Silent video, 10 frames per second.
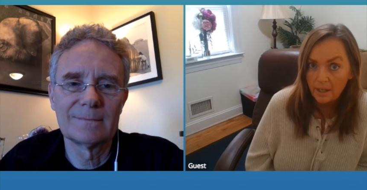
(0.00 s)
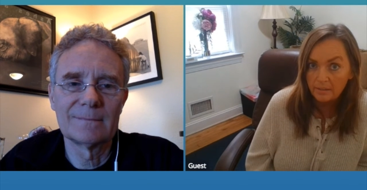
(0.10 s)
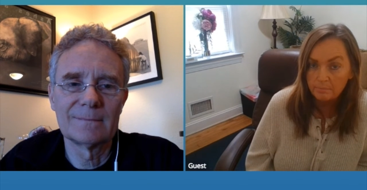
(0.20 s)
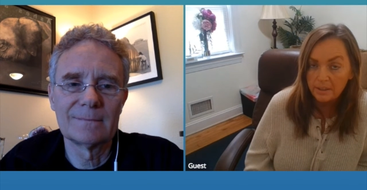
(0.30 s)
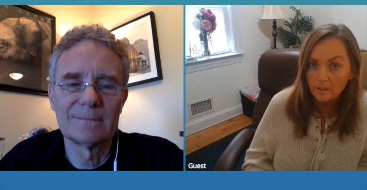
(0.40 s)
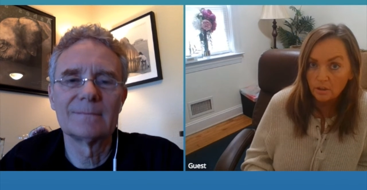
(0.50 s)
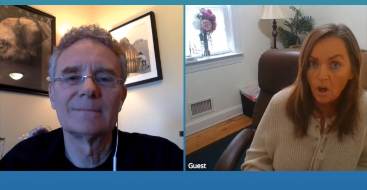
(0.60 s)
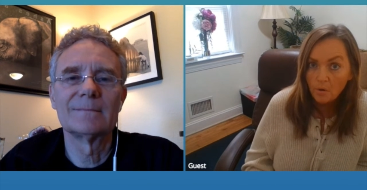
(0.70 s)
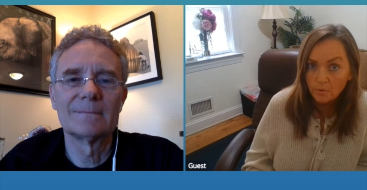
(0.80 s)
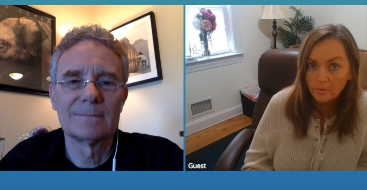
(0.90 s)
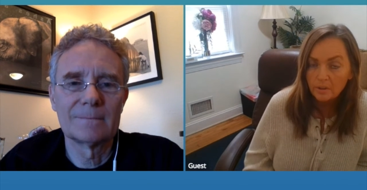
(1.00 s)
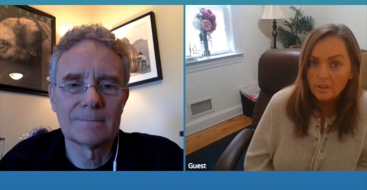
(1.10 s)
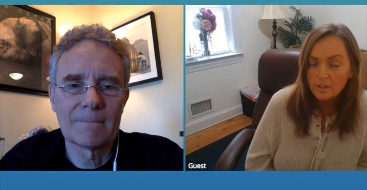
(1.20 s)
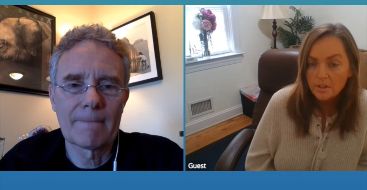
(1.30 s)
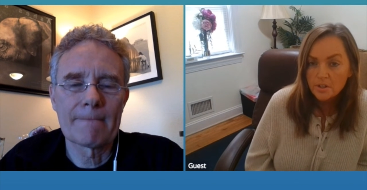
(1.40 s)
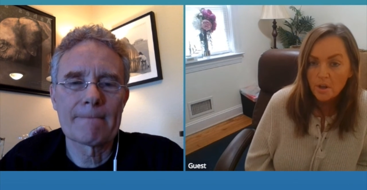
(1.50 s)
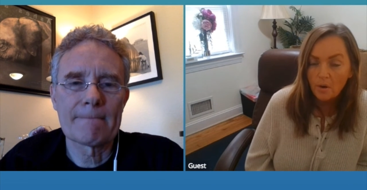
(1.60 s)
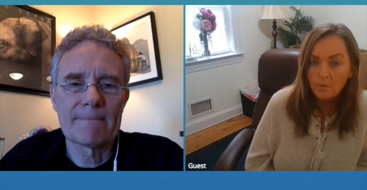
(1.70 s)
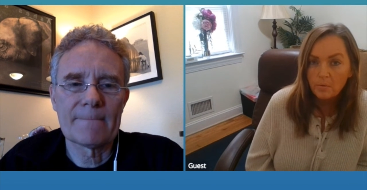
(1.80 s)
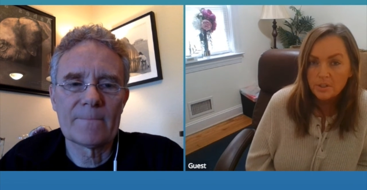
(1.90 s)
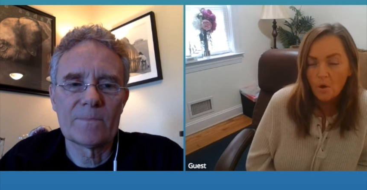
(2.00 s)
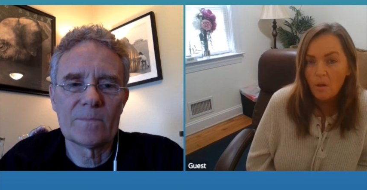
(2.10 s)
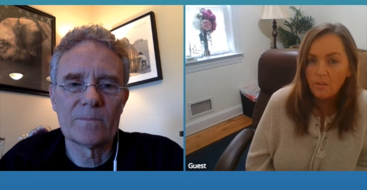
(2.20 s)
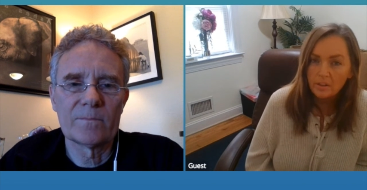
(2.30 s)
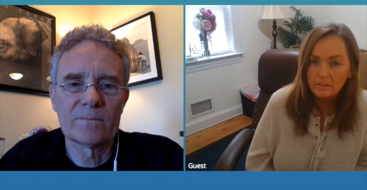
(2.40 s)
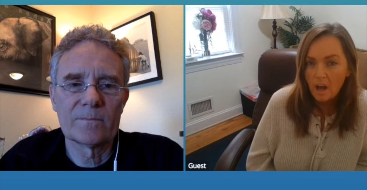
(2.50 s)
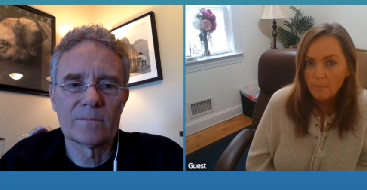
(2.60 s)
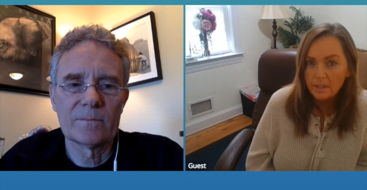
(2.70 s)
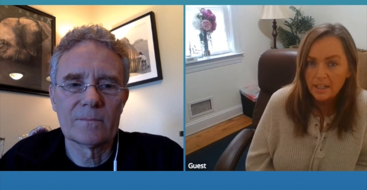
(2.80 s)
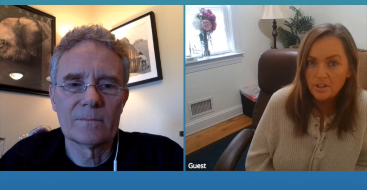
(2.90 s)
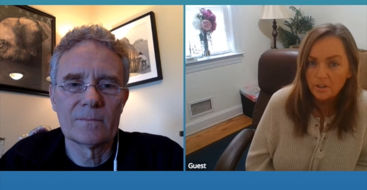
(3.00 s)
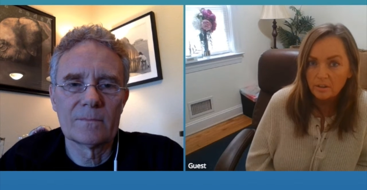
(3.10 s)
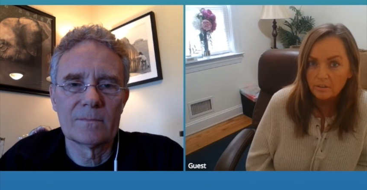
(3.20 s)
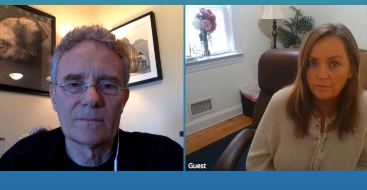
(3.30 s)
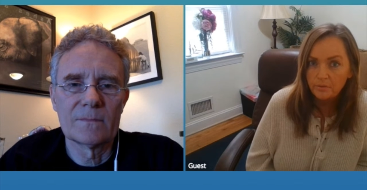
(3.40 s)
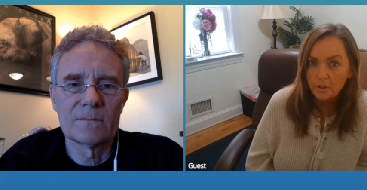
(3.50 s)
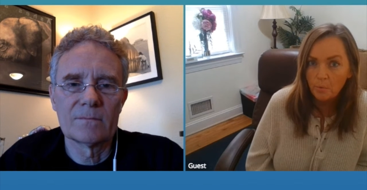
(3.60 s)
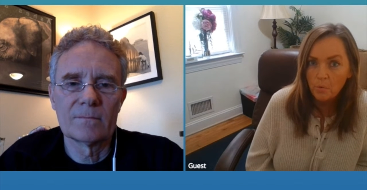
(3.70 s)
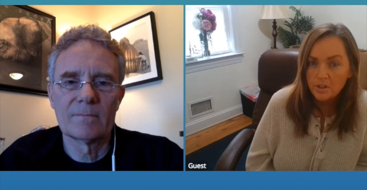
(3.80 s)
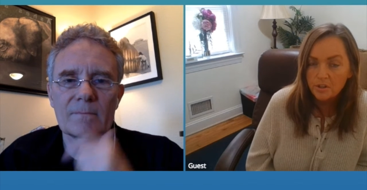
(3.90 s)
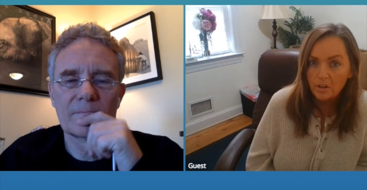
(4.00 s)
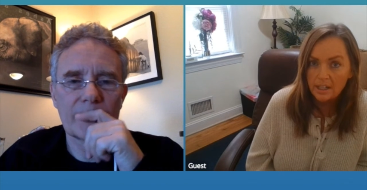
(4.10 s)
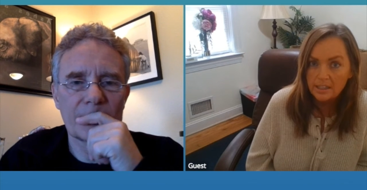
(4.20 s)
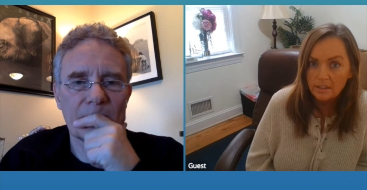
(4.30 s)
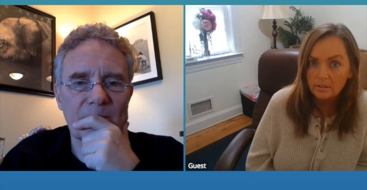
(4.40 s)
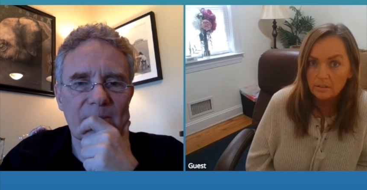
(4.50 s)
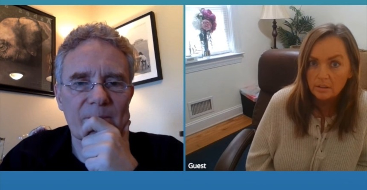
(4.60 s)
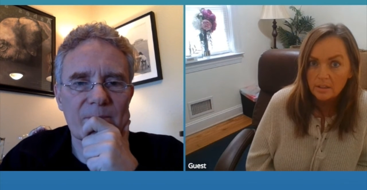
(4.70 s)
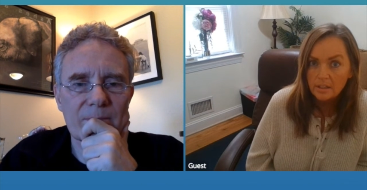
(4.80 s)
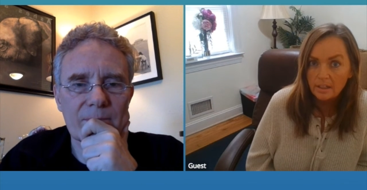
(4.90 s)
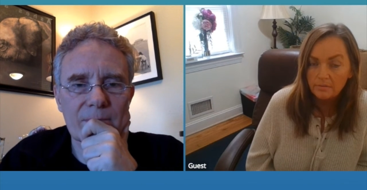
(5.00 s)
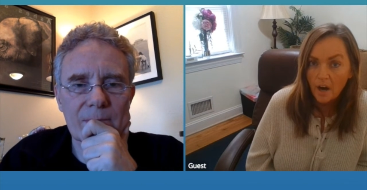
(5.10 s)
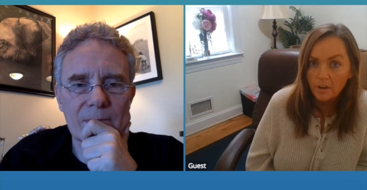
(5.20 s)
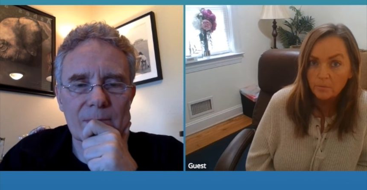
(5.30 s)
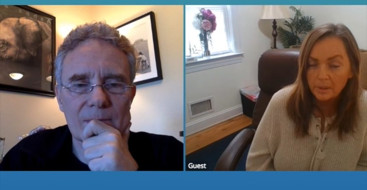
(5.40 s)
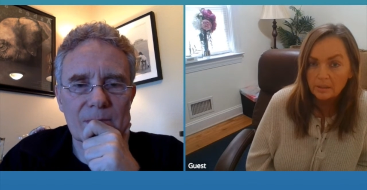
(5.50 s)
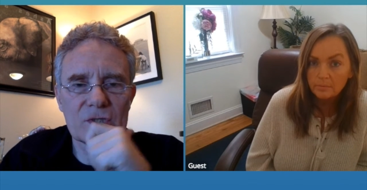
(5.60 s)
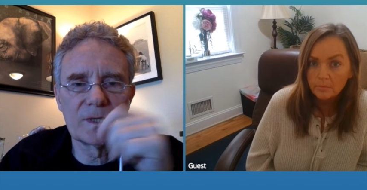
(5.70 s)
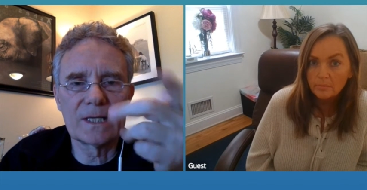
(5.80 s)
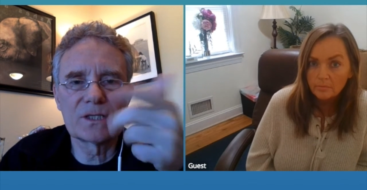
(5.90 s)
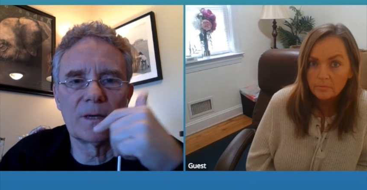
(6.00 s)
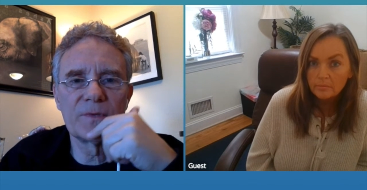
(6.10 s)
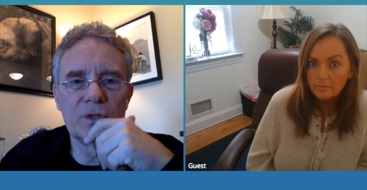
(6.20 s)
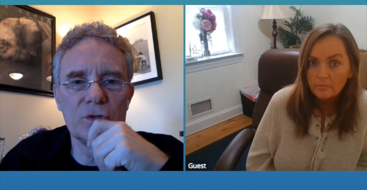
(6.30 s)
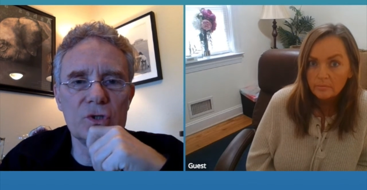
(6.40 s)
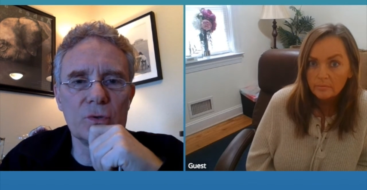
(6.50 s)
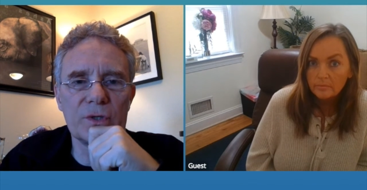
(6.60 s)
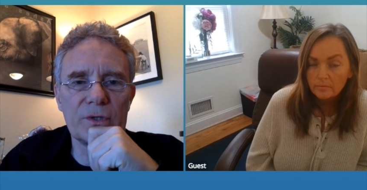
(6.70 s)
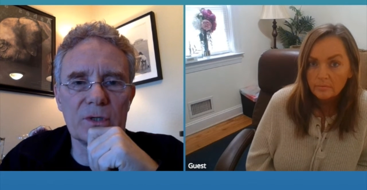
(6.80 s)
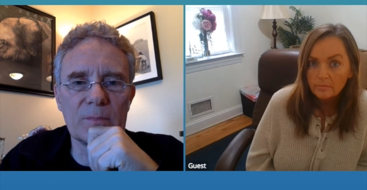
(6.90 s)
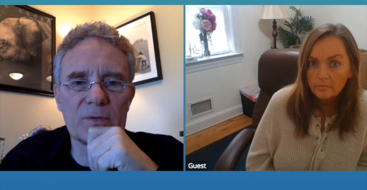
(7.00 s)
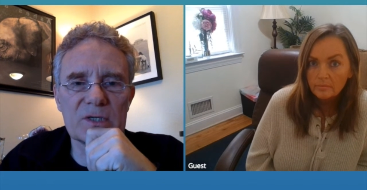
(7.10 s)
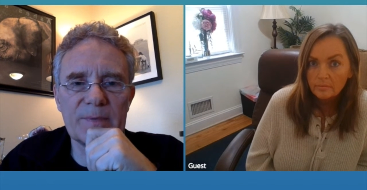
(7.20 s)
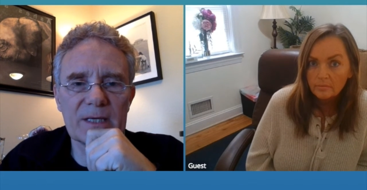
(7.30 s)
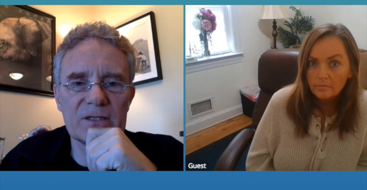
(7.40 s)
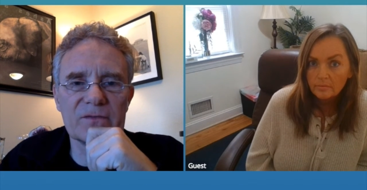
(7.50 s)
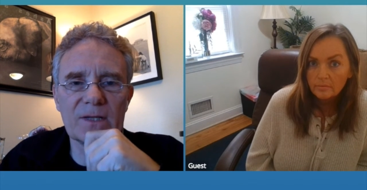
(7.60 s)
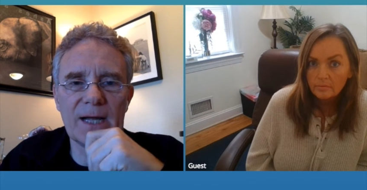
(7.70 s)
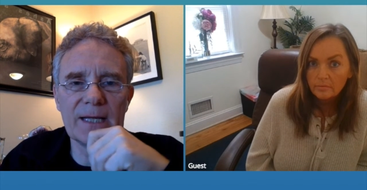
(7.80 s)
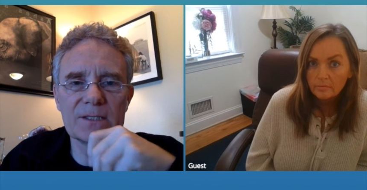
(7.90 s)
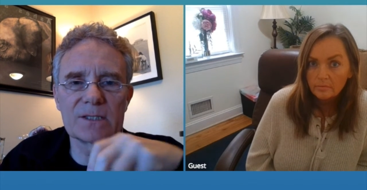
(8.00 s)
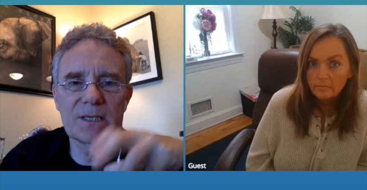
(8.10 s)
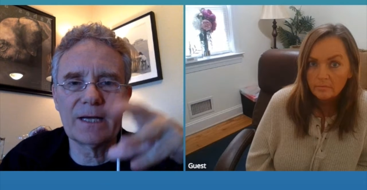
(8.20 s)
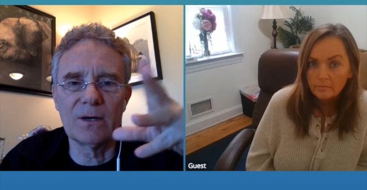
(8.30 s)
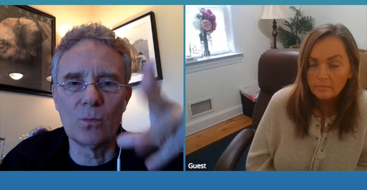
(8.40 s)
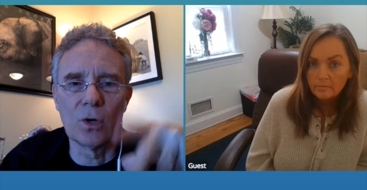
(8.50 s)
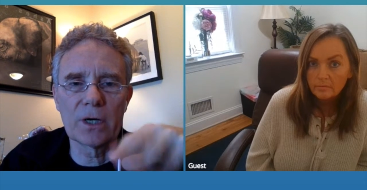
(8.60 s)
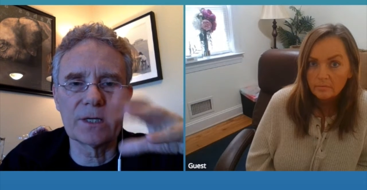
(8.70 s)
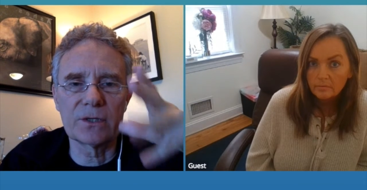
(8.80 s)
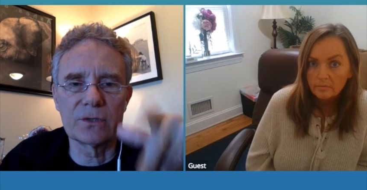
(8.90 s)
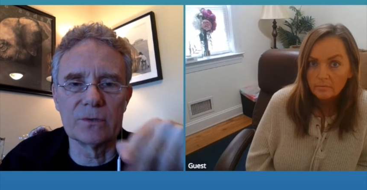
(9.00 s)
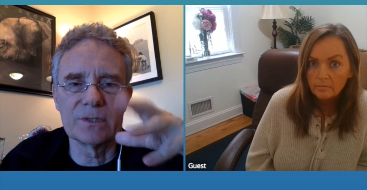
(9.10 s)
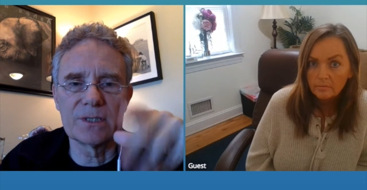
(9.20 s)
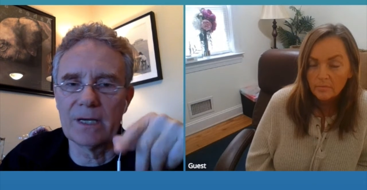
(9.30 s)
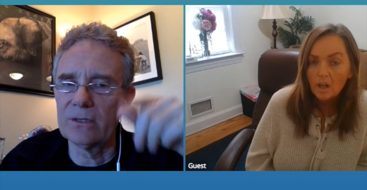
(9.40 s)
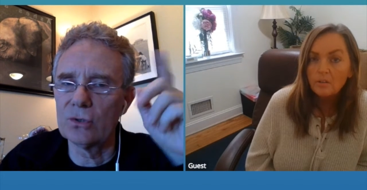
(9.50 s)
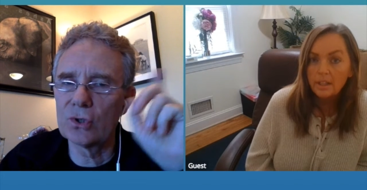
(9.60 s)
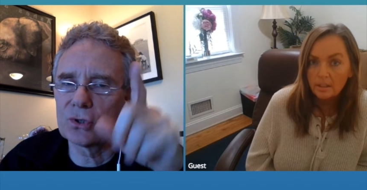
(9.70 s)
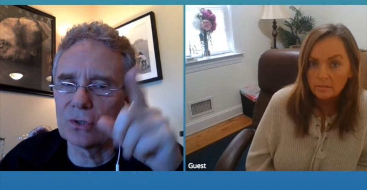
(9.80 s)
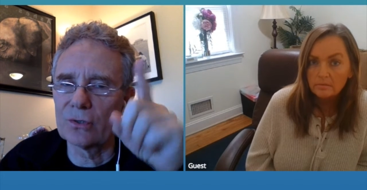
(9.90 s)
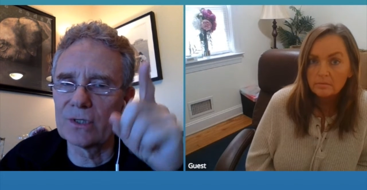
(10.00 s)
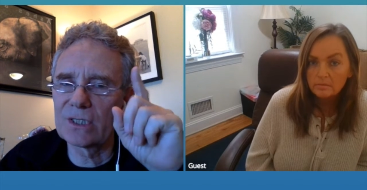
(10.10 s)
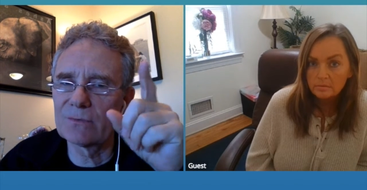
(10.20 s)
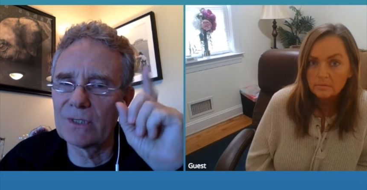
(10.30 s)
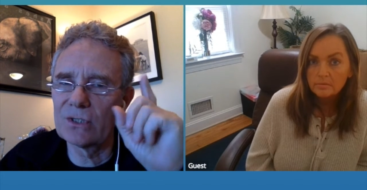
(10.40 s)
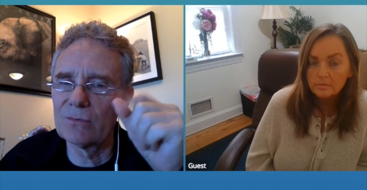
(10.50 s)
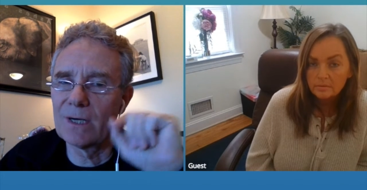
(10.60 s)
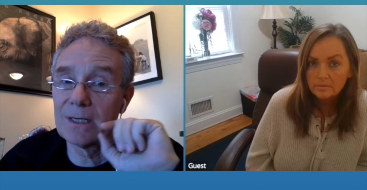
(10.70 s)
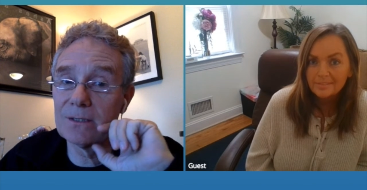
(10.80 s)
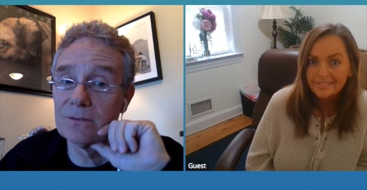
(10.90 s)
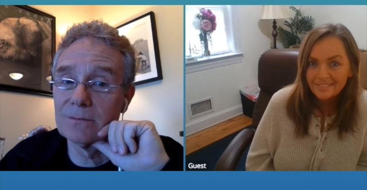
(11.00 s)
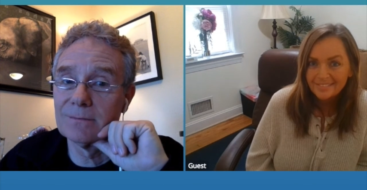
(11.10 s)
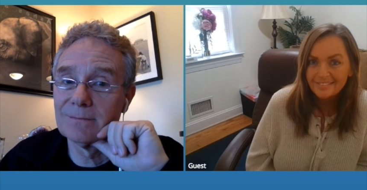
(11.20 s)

Speaker 1: by being alone. So it's all the combination of, you know, what's your ideal environment. So
Speaker 2: that's something you do with your prospective clients is kind of work it through and say, are you sure this is what you want to do?